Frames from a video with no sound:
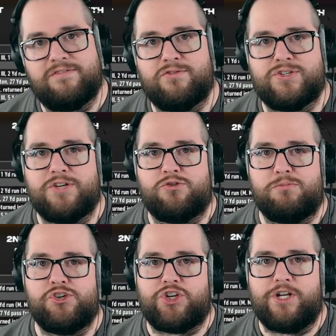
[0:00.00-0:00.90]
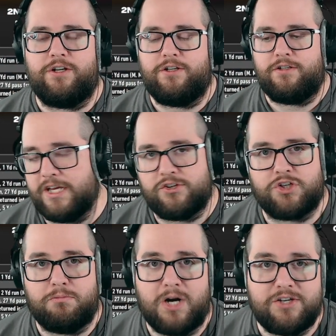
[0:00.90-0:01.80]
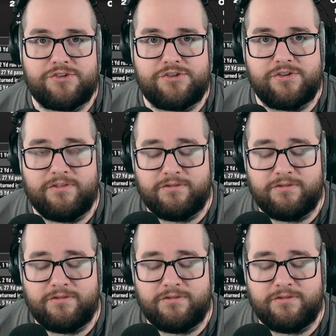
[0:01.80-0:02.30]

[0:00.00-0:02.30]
for Central Michigan, thank you so much